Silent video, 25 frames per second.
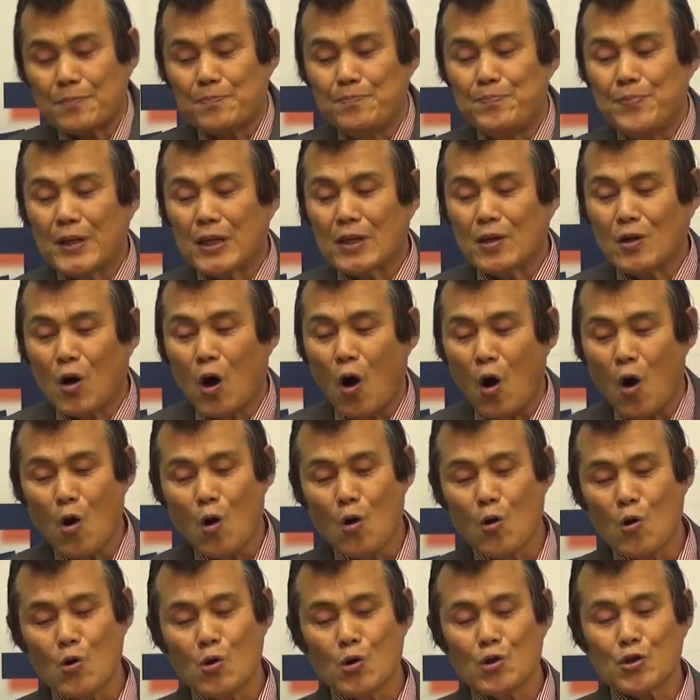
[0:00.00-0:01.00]

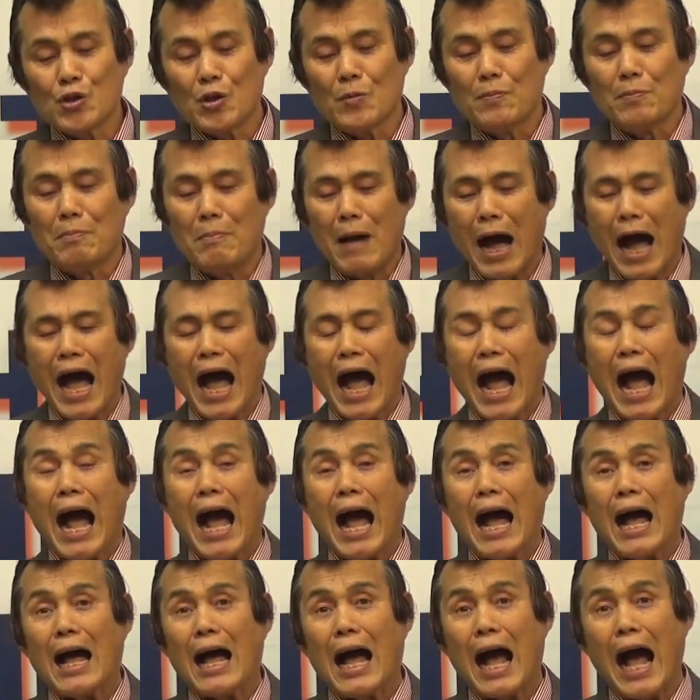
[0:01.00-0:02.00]
because
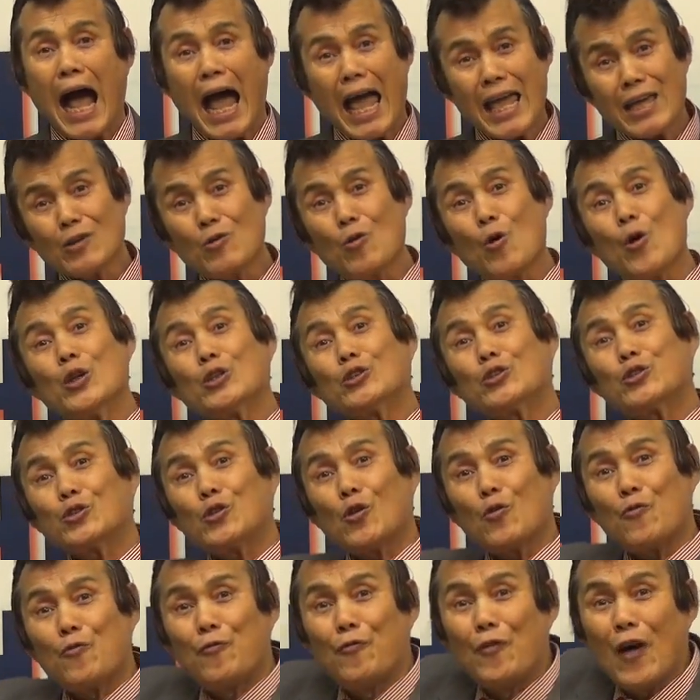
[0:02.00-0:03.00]
I'm going to
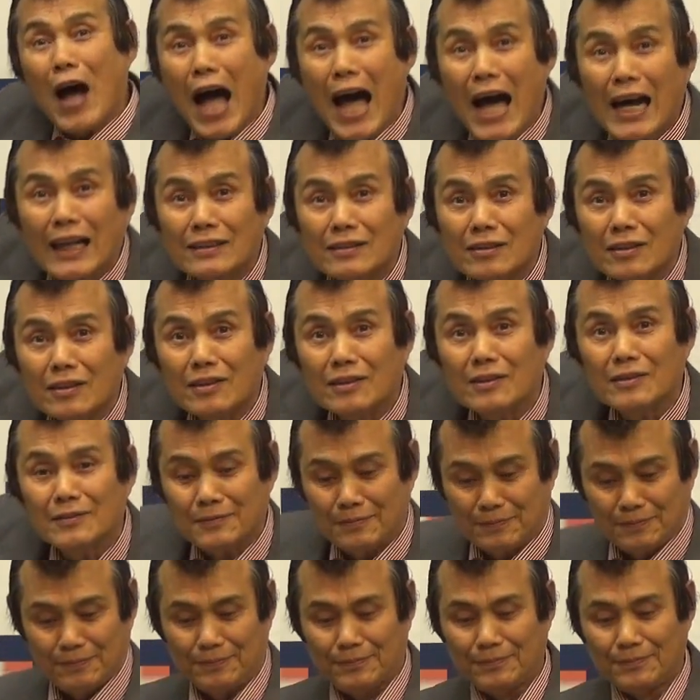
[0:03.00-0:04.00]
the Father.
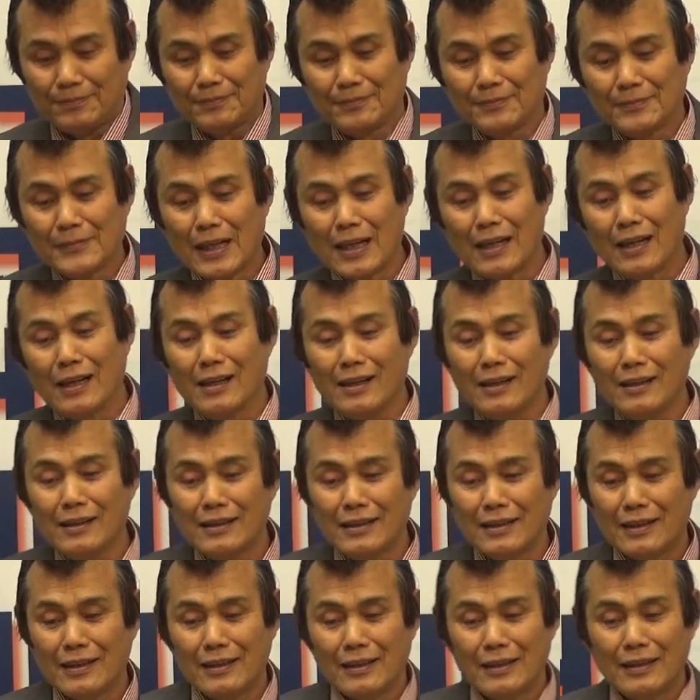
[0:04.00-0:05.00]

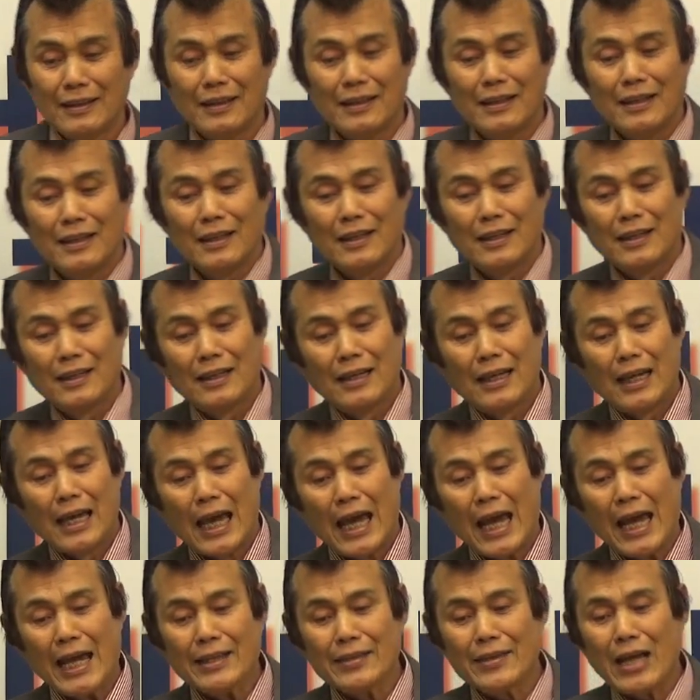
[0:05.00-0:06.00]

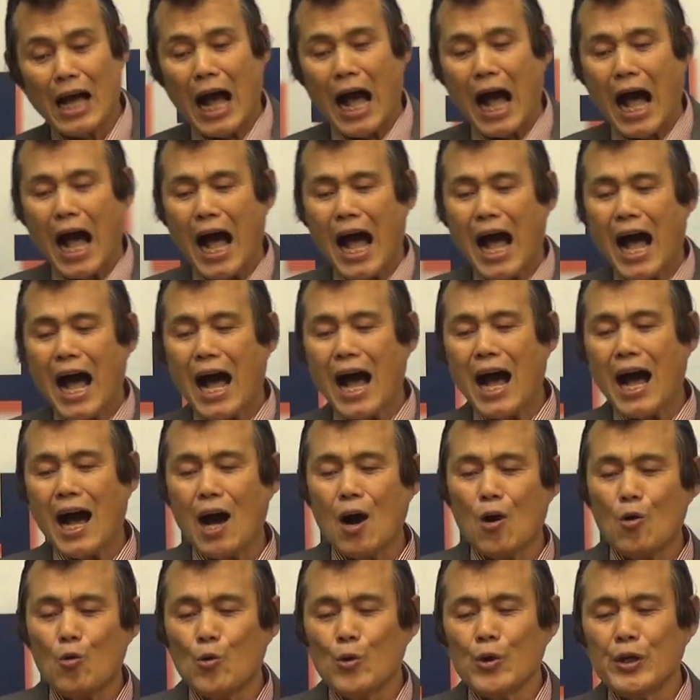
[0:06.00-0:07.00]
And
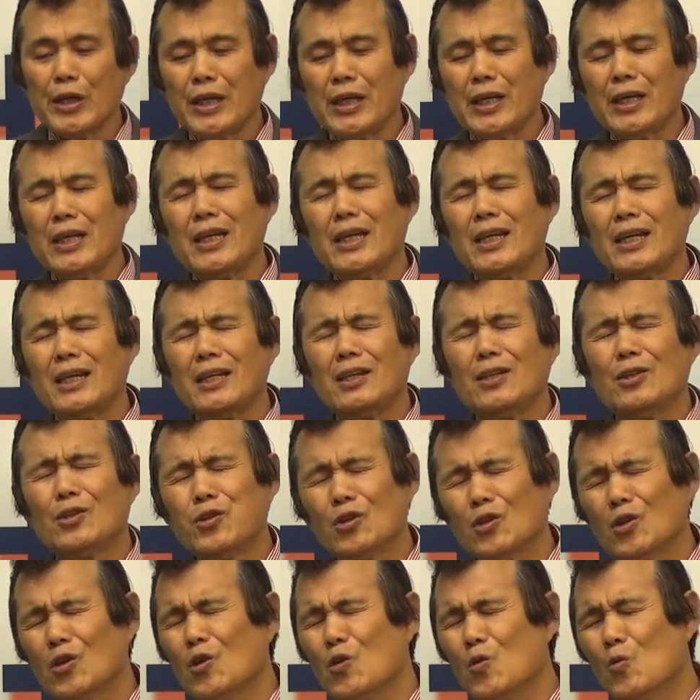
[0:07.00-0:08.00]
I will
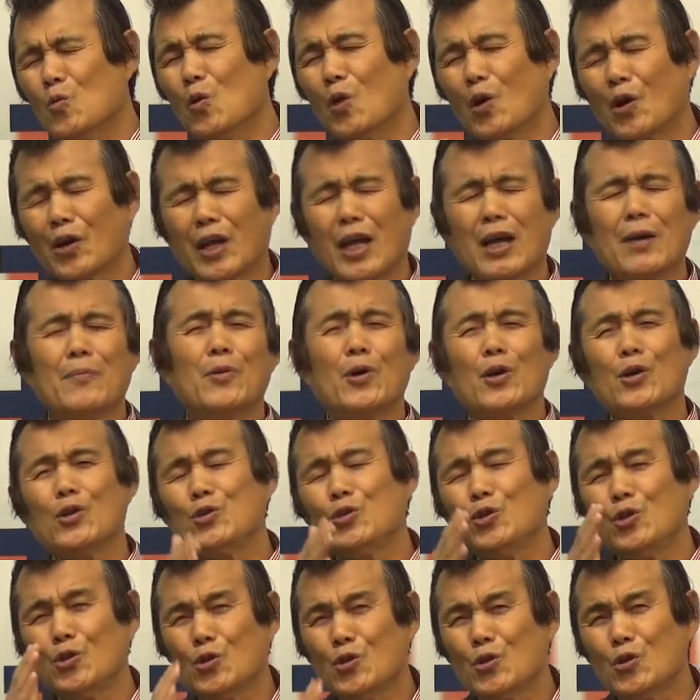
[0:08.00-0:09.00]
do whatever
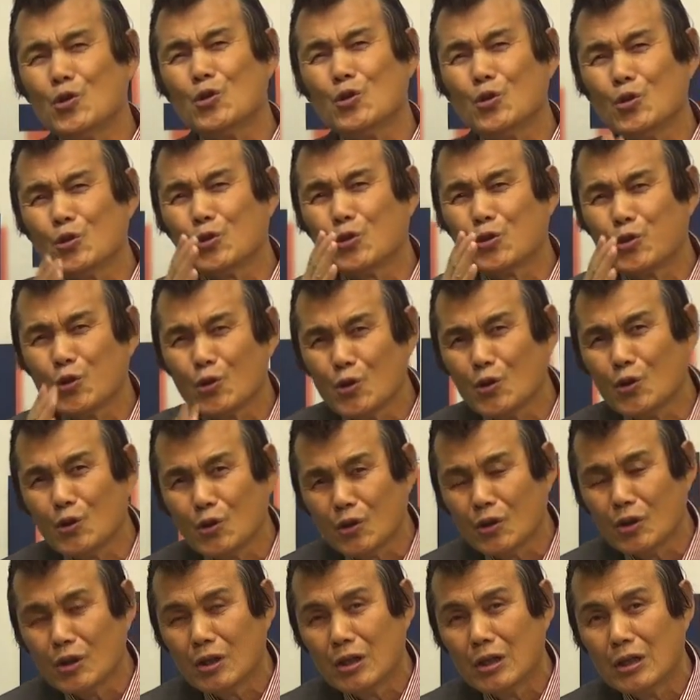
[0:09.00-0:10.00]
you
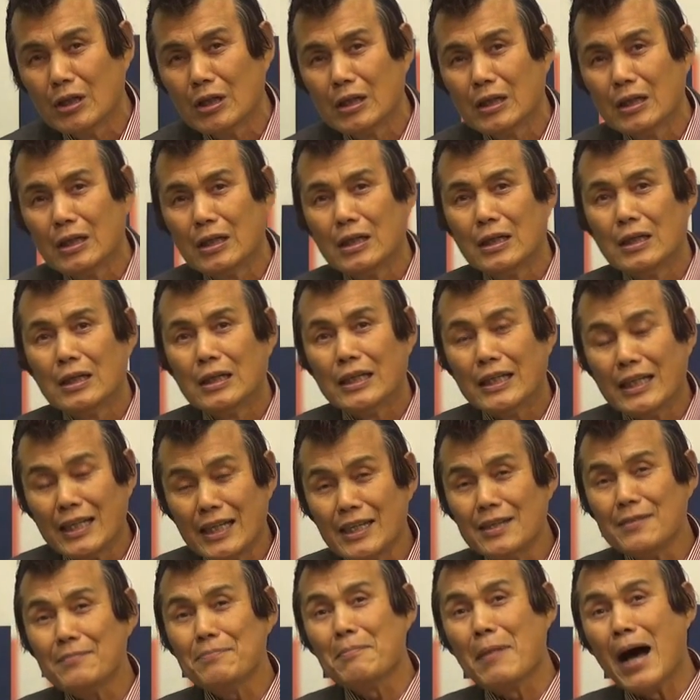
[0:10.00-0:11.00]
do
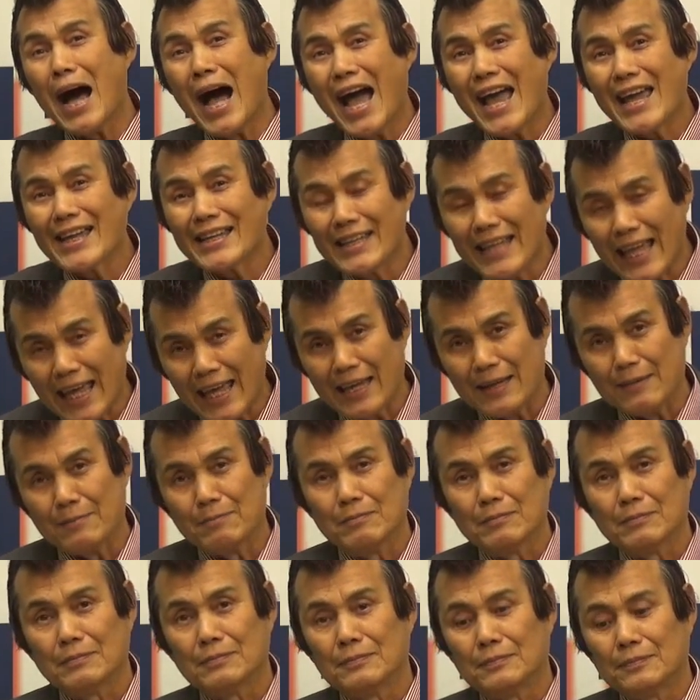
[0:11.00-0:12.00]
in my
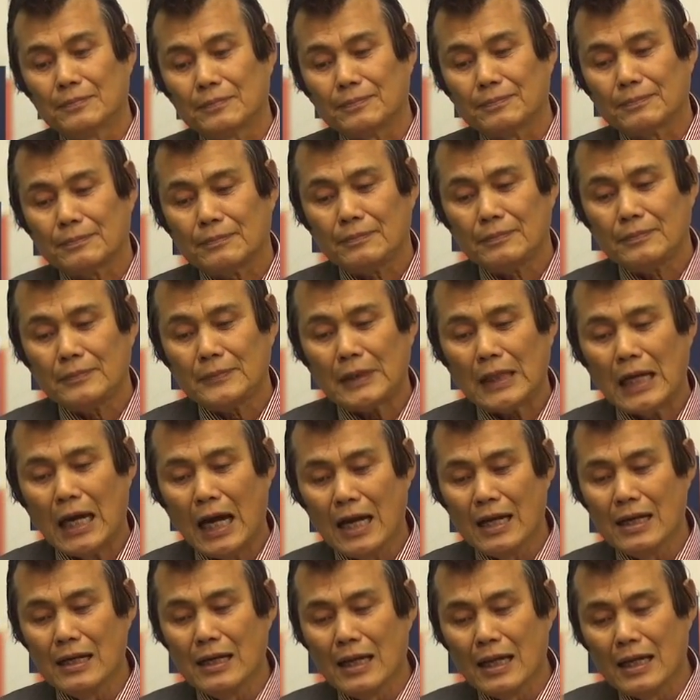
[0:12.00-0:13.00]
name.
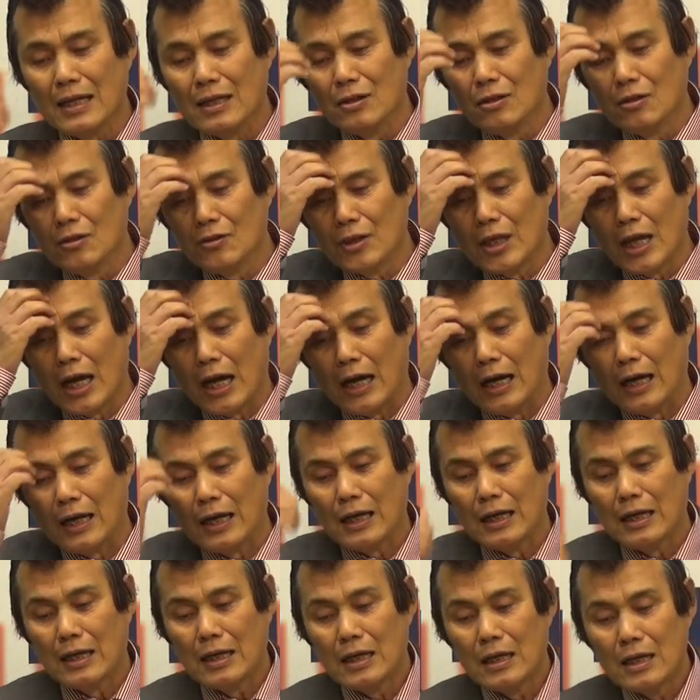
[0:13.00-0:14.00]
Hallelujah.
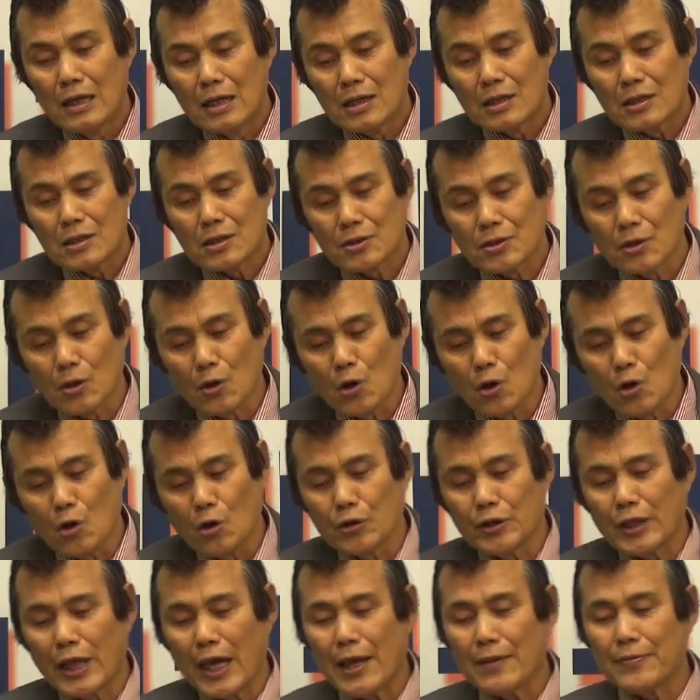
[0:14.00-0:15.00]
So
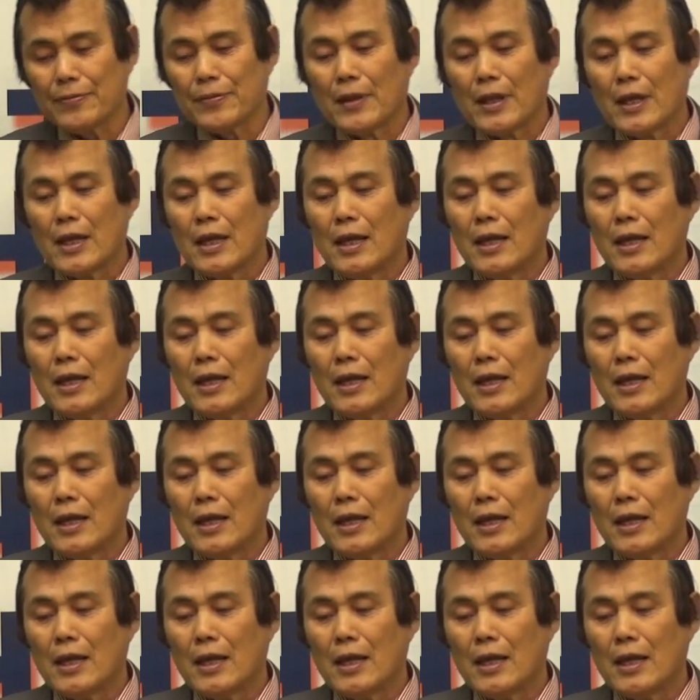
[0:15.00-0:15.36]
that